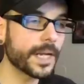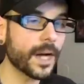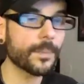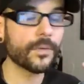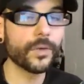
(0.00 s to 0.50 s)
a
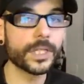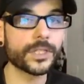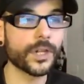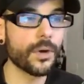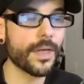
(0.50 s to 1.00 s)
couple of
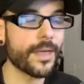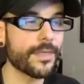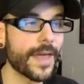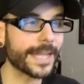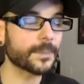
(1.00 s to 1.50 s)
weeks ago
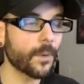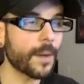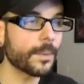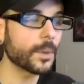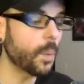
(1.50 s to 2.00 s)
that that's
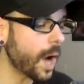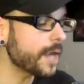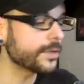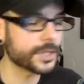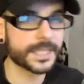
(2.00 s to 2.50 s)
probably
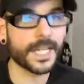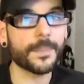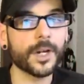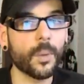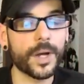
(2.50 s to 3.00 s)
why they're
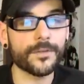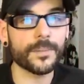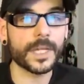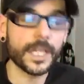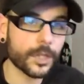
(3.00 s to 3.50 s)
stepping away
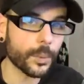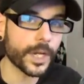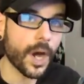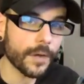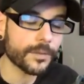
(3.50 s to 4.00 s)
from the
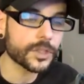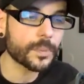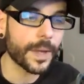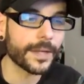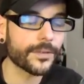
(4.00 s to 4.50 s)
E3 conference
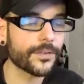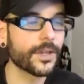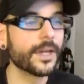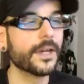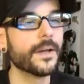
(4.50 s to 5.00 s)
space
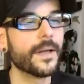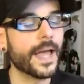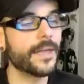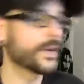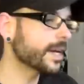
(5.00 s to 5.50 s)

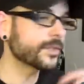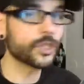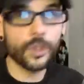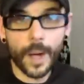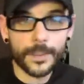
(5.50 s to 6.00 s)
and they're going to have a
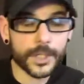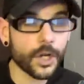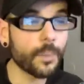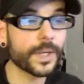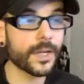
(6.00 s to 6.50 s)
two hour
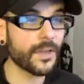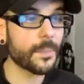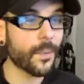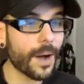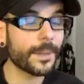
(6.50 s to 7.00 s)
show because they
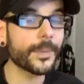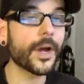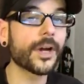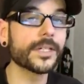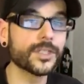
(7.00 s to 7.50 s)
probably
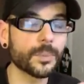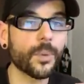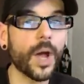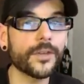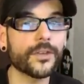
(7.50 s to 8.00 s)
are going to
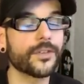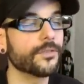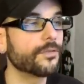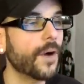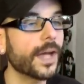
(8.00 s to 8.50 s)
surprise us
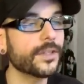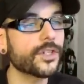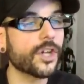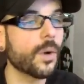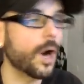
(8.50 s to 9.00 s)
and finally
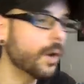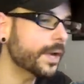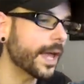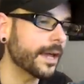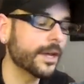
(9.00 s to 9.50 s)
show
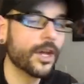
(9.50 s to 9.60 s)
okay,